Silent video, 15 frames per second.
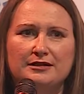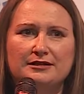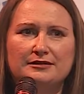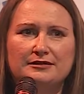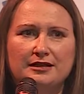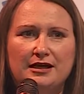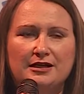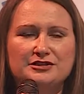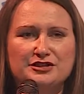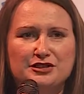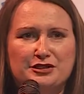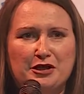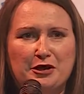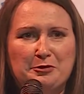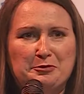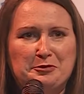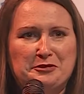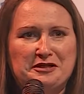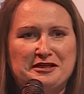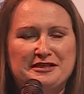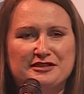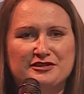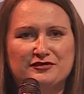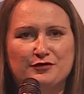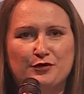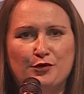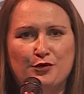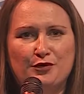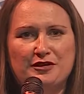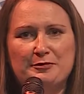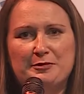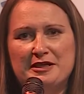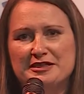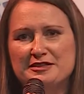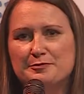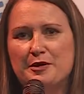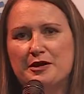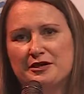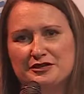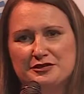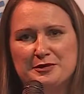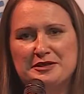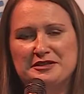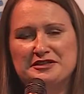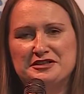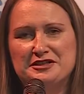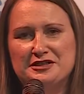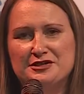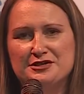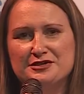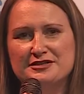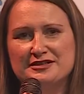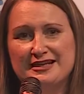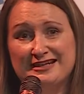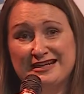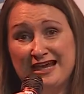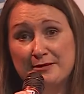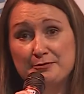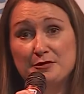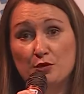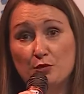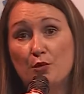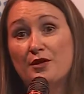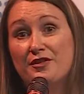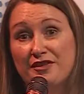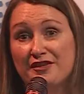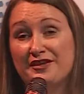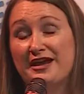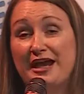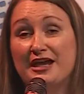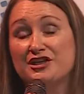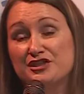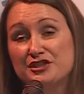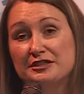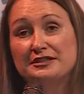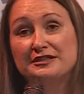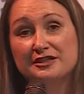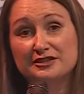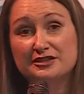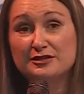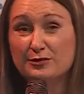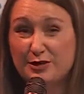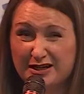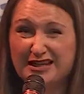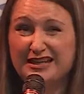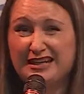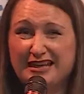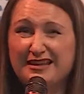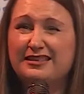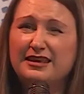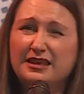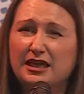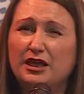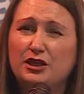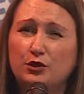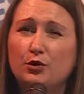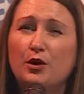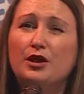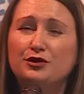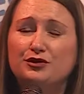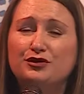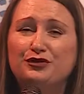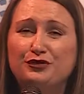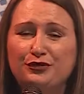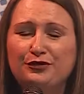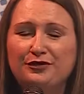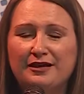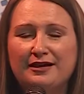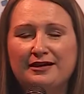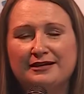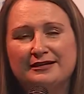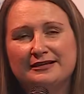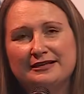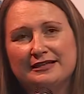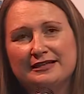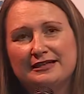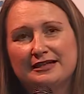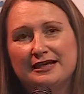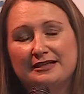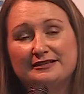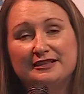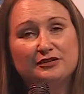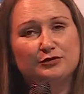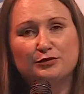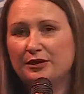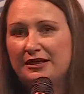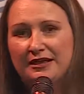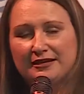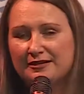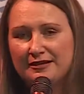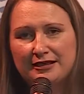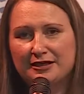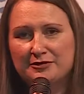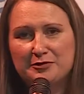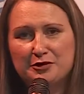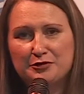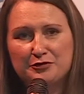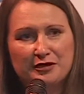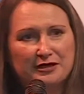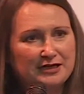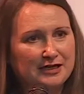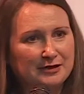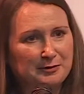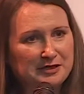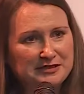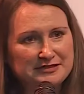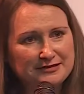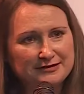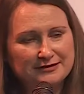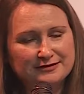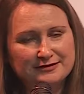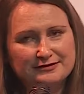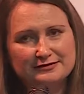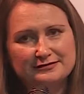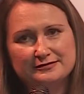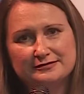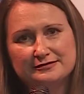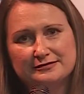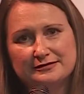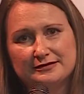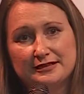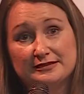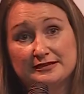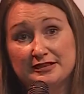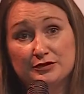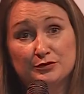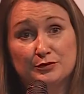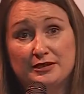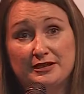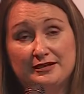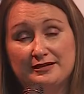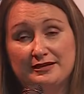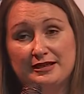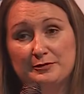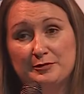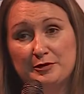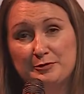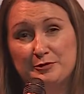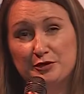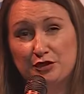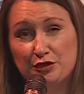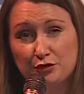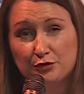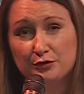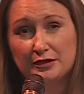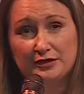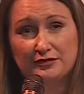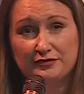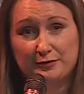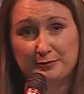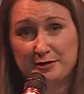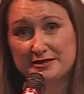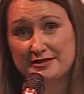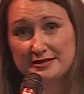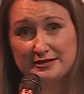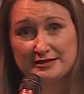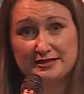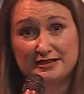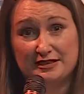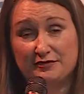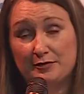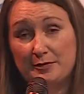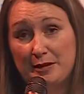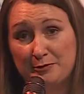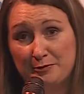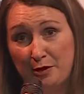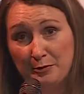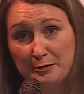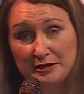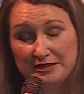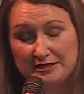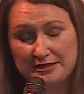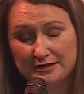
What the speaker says: larger companies for the best part of 20 years and I'm the one that actually does the work and I think I know how to do that. I didn't know anything about running a business. I didn't know anything about procuring for business, never mind public